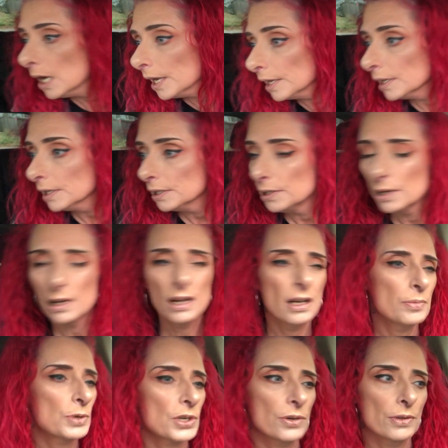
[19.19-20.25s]
And
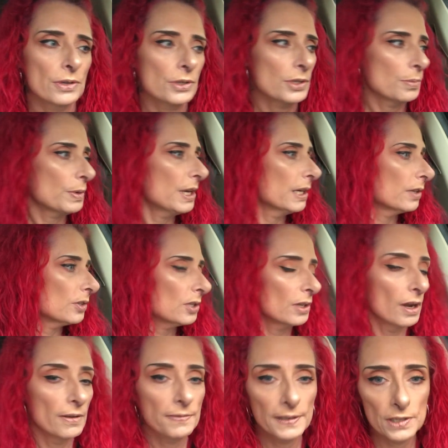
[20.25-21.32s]
I'm sure there's some kink
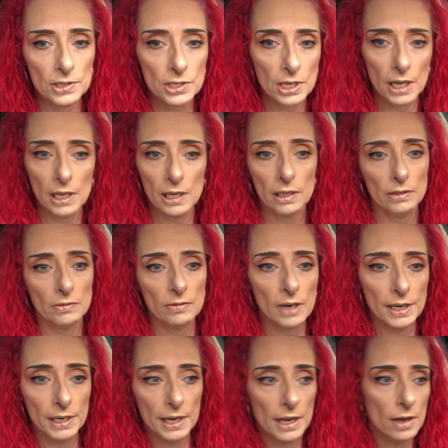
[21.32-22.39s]
stuff. I just can't
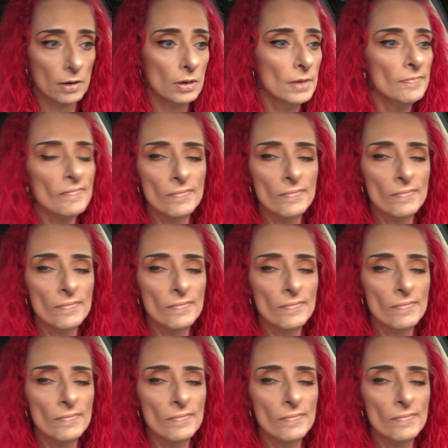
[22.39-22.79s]
right now.